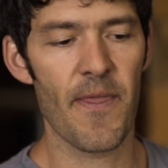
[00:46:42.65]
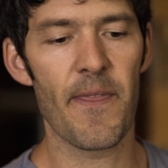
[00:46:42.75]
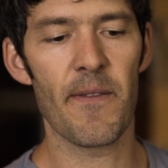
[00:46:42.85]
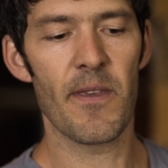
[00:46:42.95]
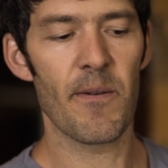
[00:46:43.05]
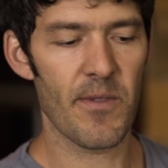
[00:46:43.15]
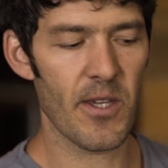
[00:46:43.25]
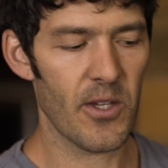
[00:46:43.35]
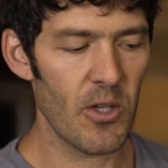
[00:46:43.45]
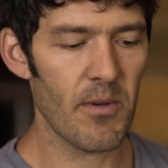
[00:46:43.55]

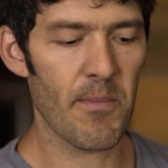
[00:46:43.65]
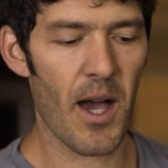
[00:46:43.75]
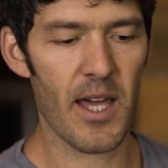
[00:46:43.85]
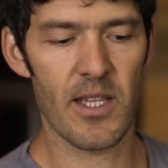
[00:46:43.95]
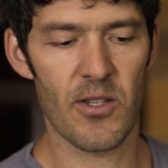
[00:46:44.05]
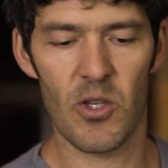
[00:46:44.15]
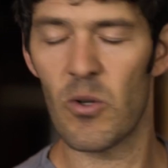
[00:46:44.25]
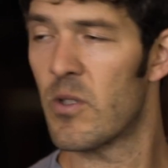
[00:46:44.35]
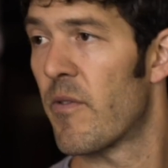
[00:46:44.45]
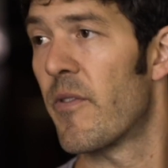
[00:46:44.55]
The human body is
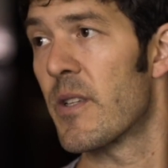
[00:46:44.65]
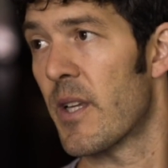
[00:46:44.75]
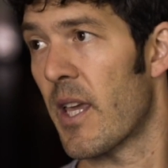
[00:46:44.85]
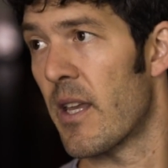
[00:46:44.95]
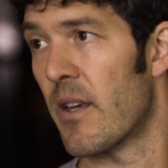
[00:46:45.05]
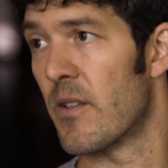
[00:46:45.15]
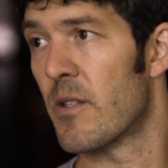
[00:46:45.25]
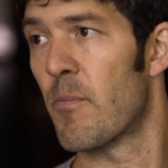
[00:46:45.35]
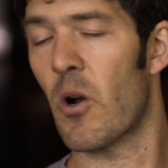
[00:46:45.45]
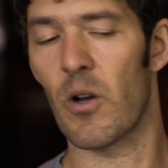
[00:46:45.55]
so sophisticated and
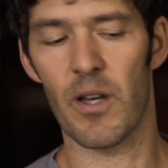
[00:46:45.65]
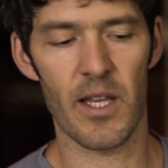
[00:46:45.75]
smart.